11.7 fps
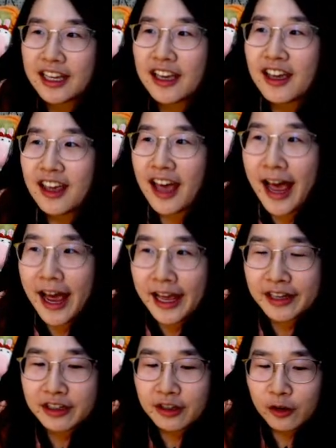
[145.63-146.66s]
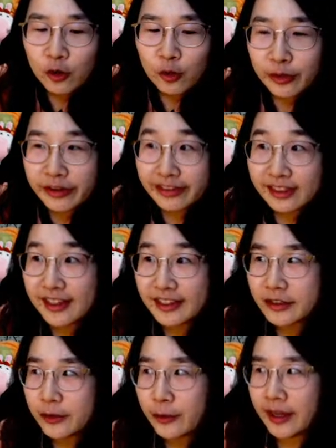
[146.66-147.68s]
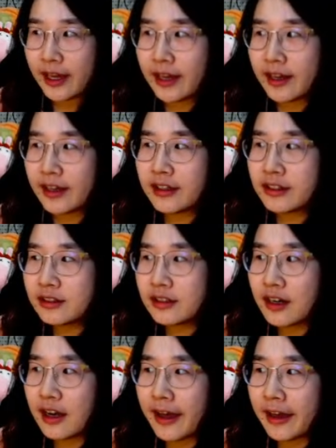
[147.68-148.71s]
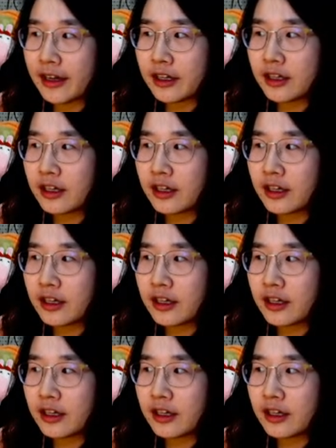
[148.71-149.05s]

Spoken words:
And with this, you can like